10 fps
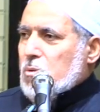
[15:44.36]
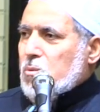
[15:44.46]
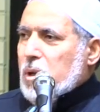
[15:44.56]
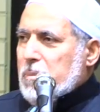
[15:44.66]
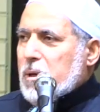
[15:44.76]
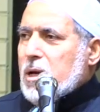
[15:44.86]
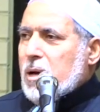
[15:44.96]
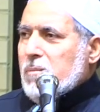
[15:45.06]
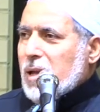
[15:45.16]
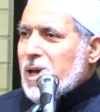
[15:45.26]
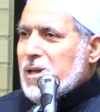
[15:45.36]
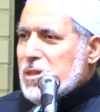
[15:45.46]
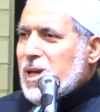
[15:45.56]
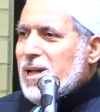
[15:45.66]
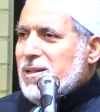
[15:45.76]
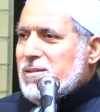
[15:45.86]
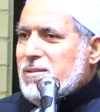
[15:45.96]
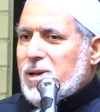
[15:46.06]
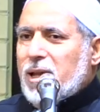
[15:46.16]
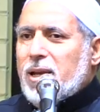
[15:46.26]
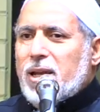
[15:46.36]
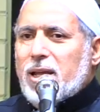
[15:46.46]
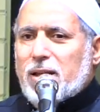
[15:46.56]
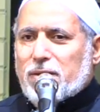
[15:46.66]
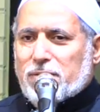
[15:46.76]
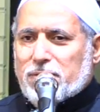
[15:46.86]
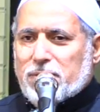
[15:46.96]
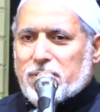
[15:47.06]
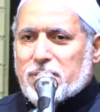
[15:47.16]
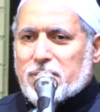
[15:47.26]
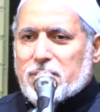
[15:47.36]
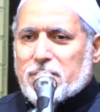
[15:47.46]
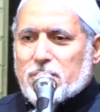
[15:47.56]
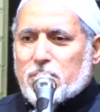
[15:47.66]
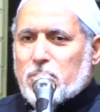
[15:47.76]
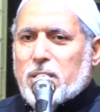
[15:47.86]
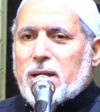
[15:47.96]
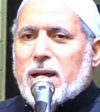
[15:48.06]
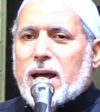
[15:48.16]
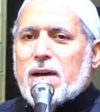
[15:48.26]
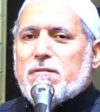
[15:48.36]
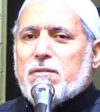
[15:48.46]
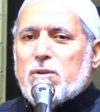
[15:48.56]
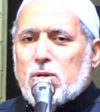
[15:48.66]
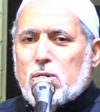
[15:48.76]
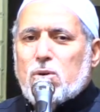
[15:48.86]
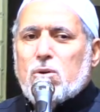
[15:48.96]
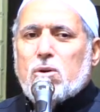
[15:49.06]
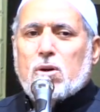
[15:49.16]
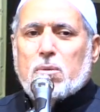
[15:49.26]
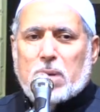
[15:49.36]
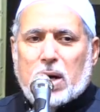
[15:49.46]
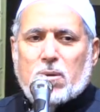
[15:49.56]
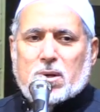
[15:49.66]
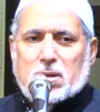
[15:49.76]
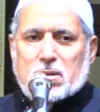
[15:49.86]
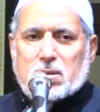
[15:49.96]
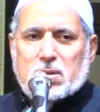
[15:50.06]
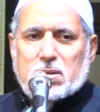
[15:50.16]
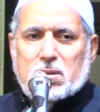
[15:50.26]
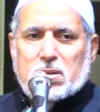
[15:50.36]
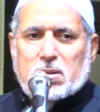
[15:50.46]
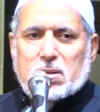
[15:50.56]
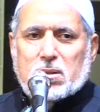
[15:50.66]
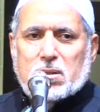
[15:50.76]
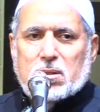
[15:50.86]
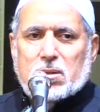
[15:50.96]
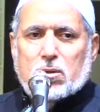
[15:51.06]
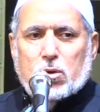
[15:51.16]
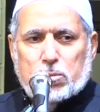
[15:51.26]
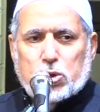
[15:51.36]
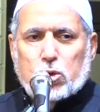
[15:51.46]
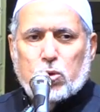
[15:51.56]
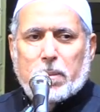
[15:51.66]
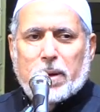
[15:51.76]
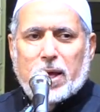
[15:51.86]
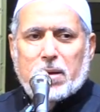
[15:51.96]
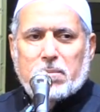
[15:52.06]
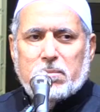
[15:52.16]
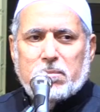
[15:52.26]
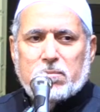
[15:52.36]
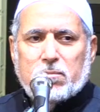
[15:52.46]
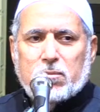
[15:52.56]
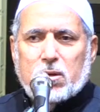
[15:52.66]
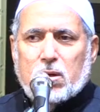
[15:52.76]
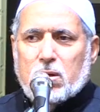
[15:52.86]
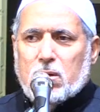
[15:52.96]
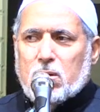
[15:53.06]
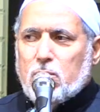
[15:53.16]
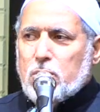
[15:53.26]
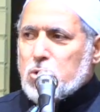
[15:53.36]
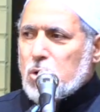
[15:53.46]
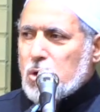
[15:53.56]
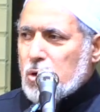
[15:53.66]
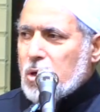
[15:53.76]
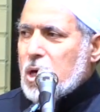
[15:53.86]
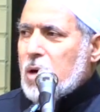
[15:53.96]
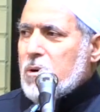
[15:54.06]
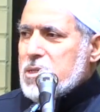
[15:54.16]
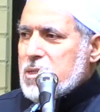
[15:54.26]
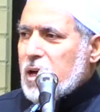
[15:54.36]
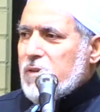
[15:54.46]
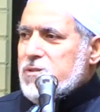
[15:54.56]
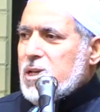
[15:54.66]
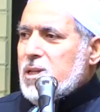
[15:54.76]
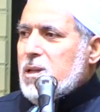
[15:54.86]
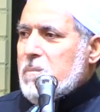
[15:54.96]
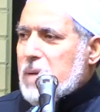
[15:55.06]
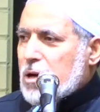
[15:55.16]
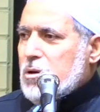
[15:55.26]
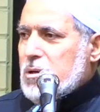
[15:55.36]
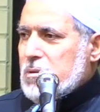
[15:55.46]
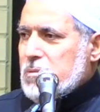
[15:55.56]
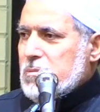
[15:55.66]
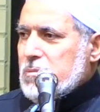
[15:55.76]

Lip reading: we become like that tree leaf. We have no power. Whom should we blame? We should look ourselves in the mirror.